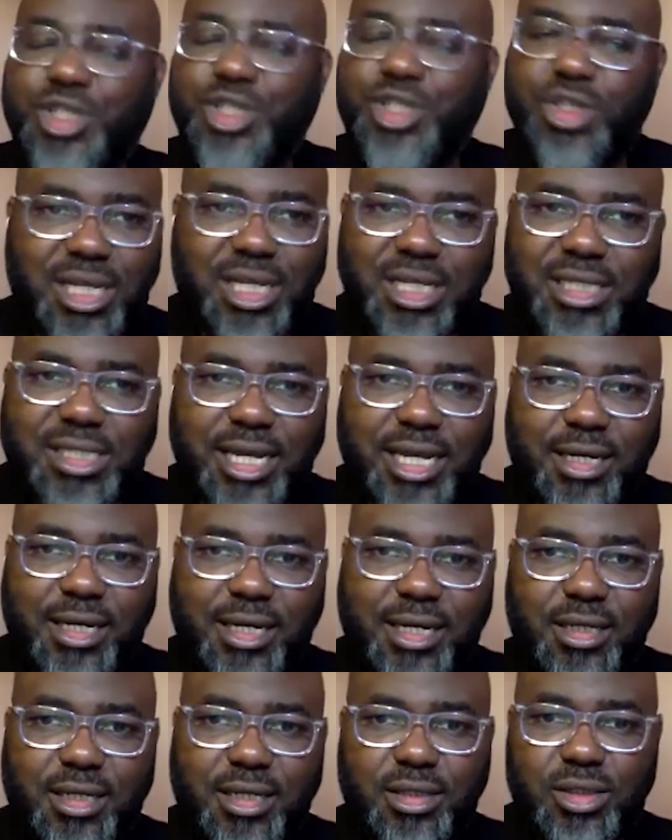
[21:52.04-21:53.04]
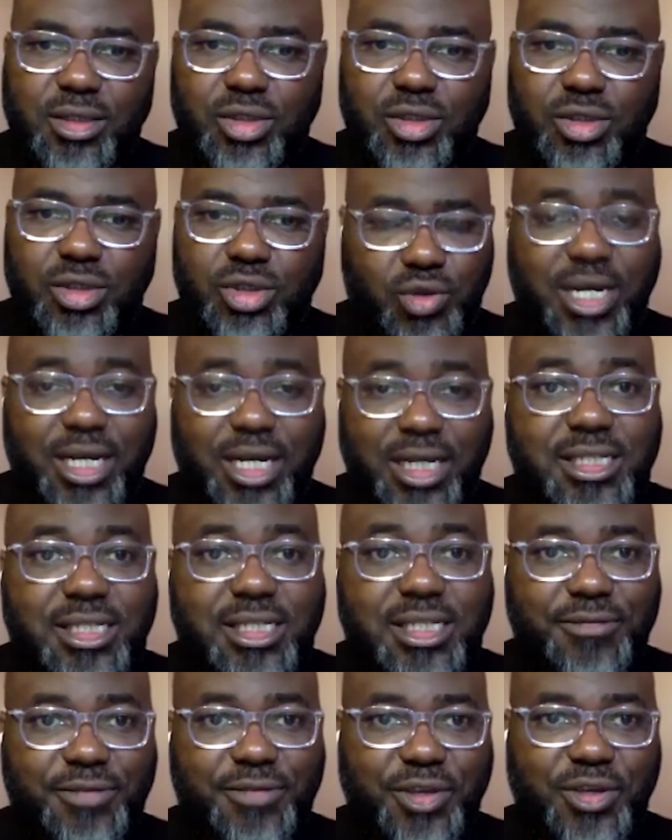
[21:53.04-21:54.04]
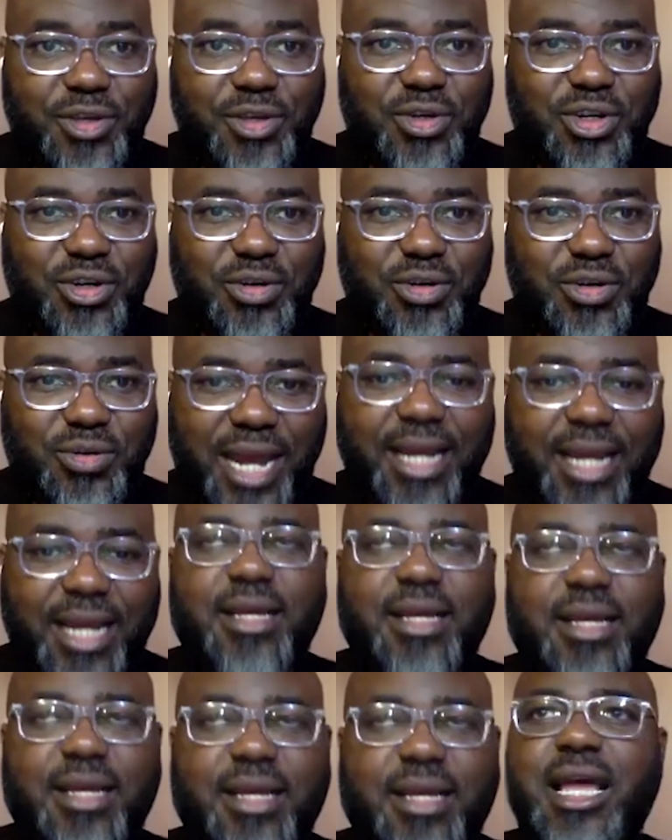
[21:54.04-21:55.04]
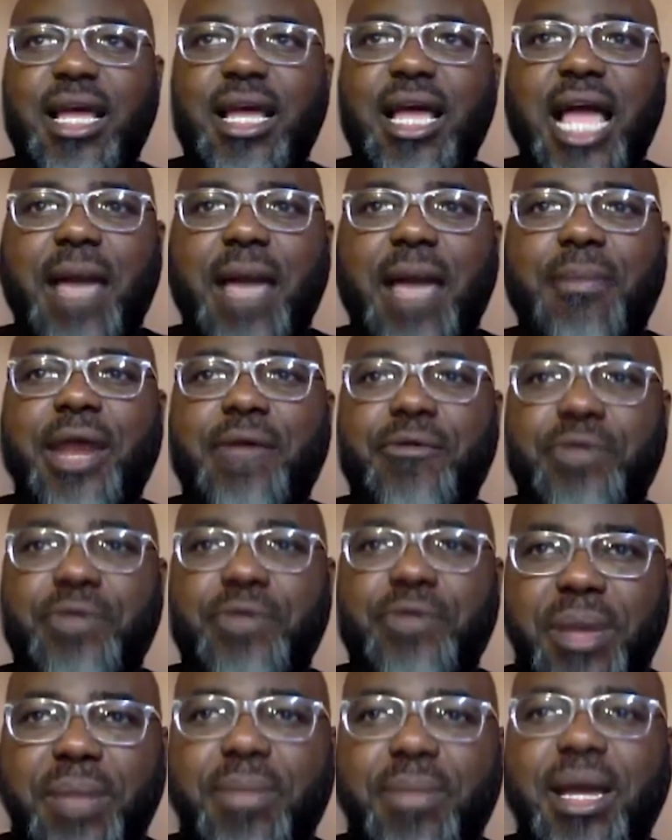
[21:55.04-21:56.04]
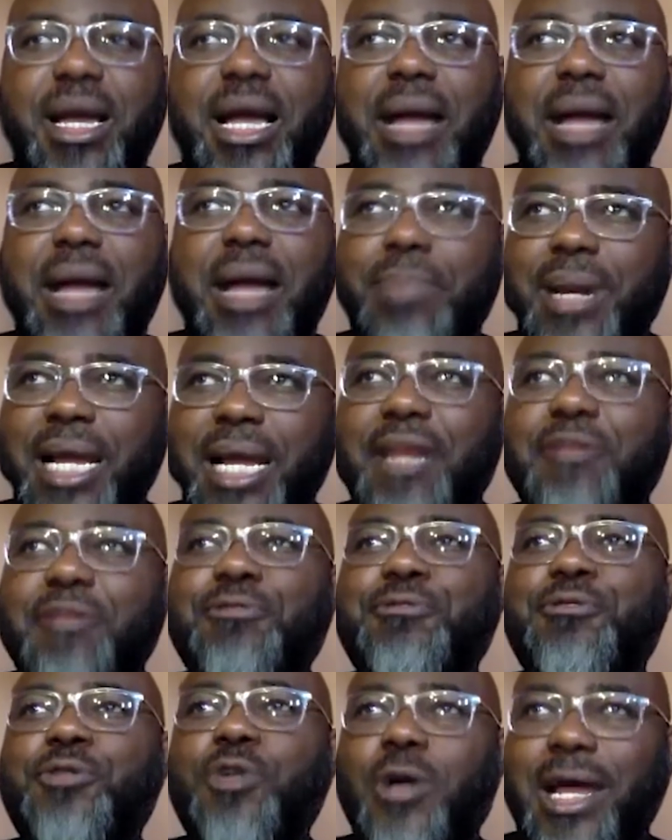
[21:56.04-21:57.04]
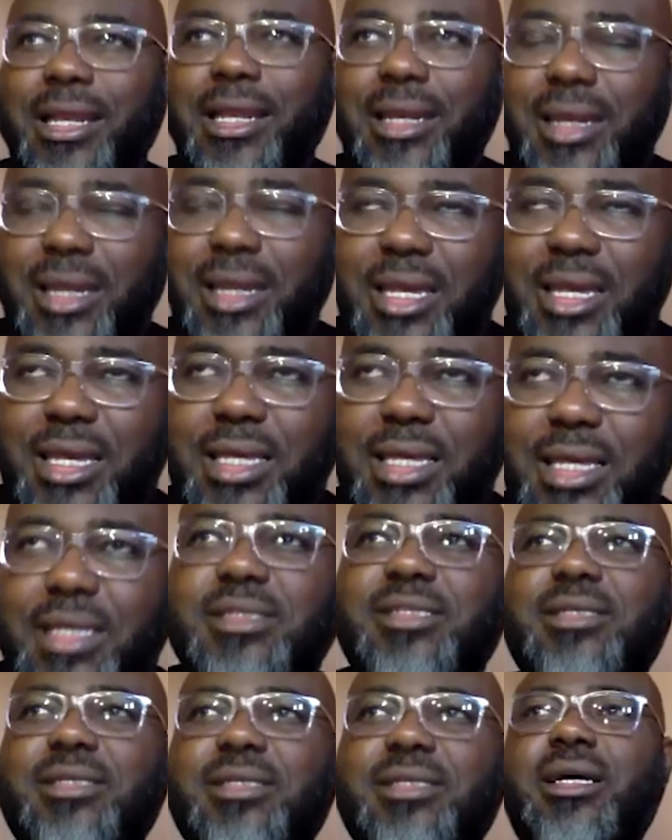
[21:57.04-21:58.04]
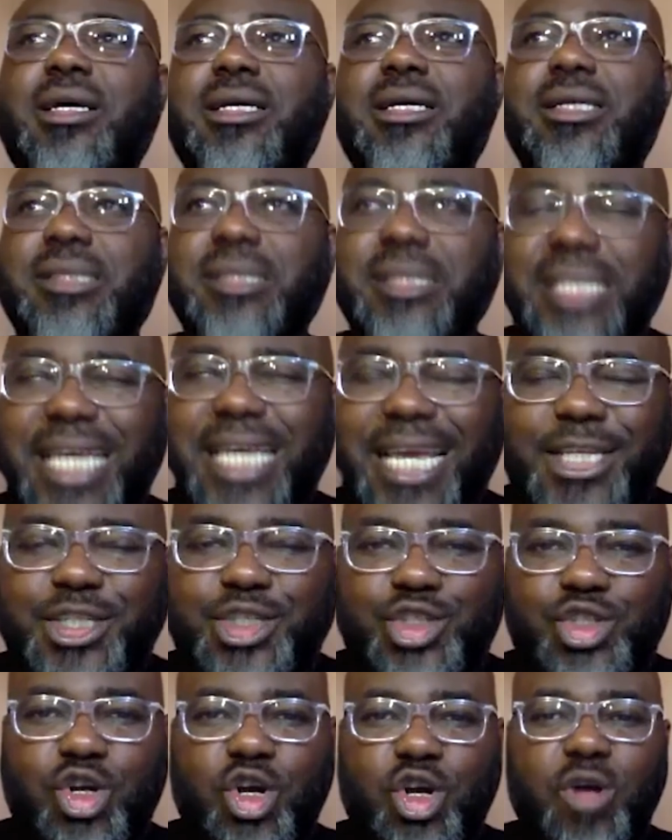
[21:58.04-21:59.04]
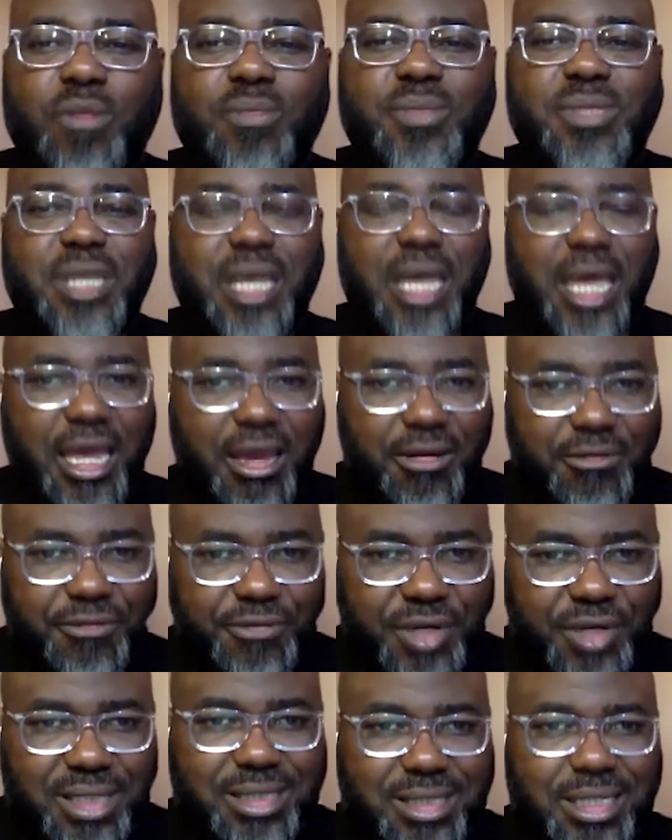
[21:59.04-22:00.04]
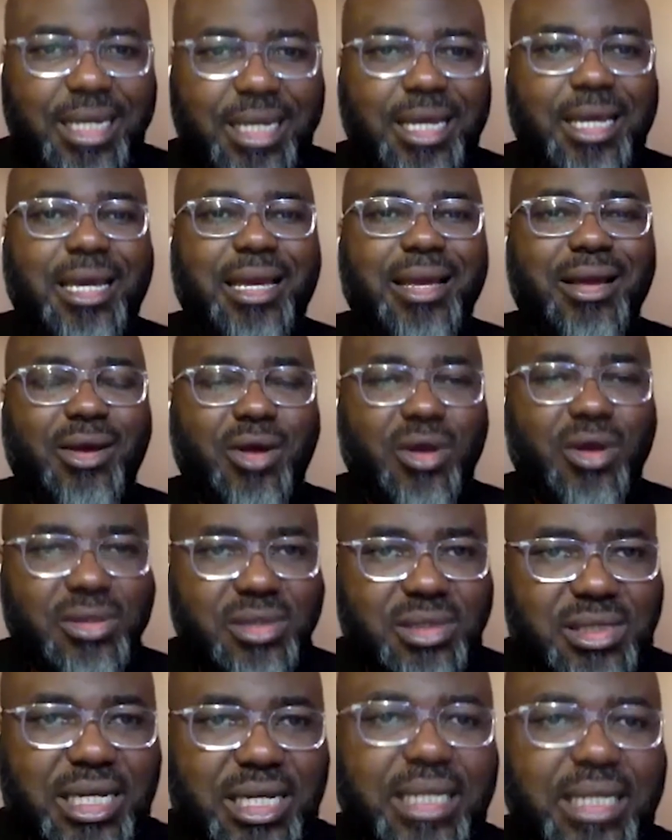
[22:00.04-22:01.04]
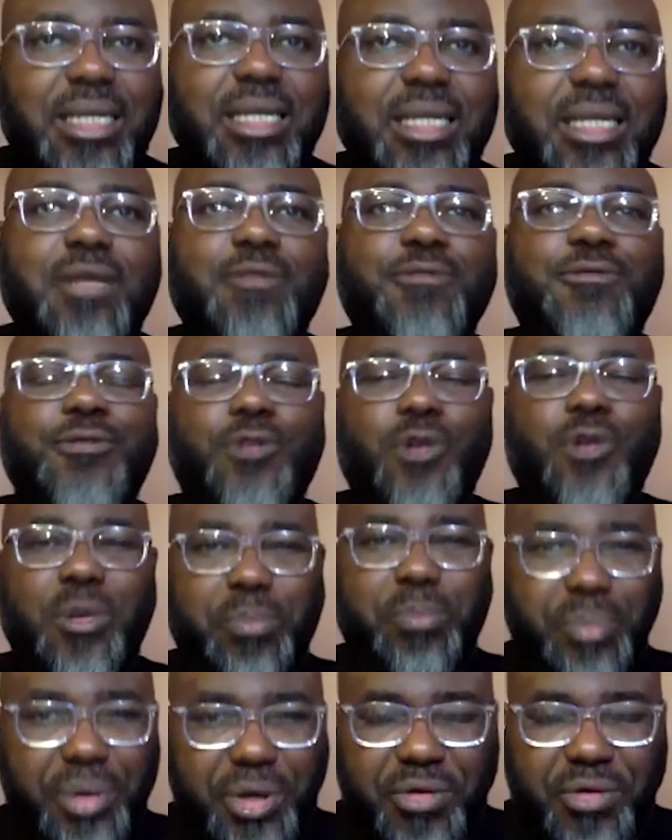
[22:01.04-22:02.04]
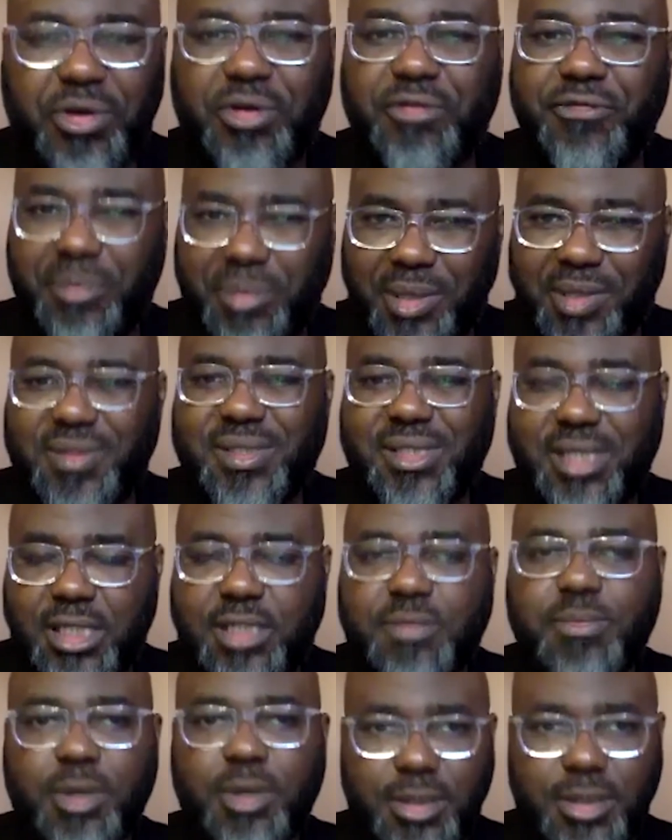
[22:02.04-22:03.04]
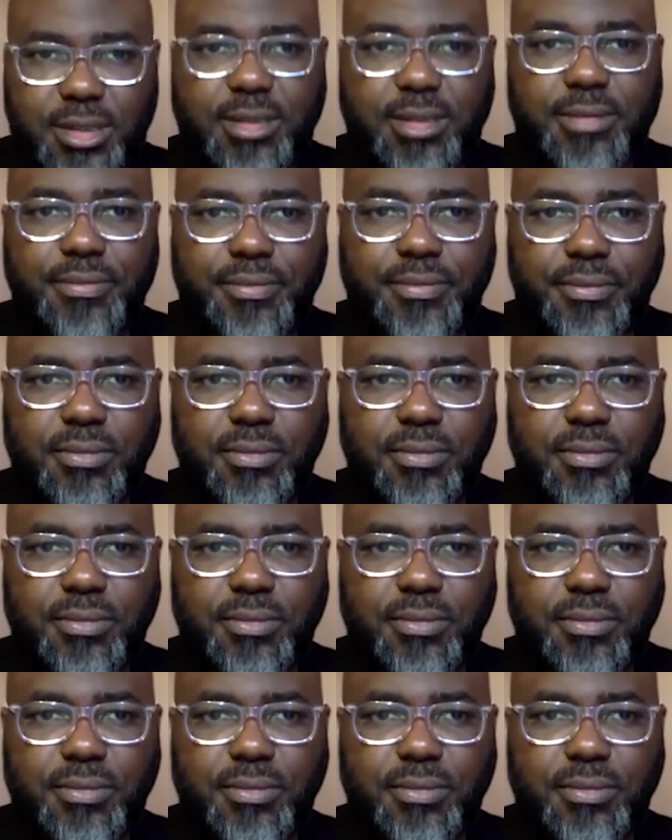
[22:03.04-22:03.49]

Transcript: wouldn't even be shortlisted to do an interview, right? I mean, I remember applying for at least 10 jobs every day constantly for a period of about six months,